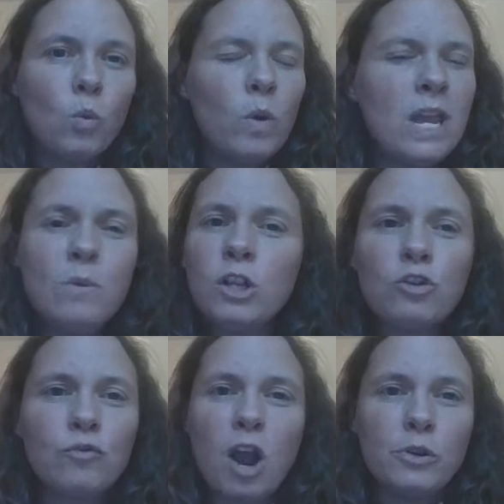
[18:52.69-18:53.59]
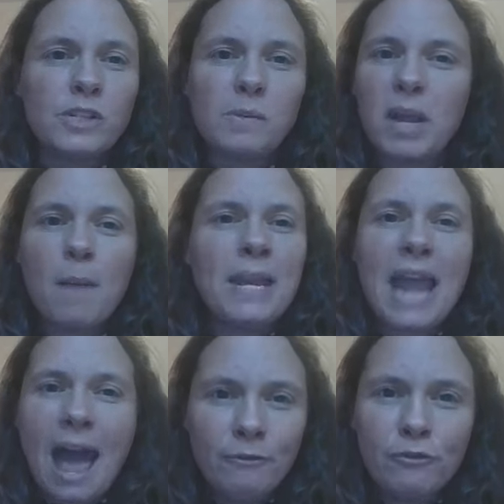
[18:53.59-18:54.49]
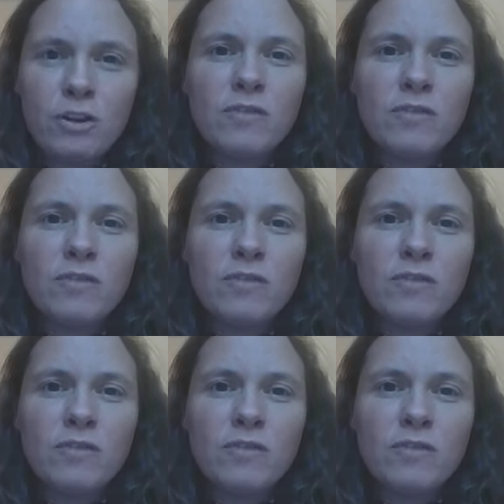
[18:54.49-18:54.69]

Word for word: we will grow to become in every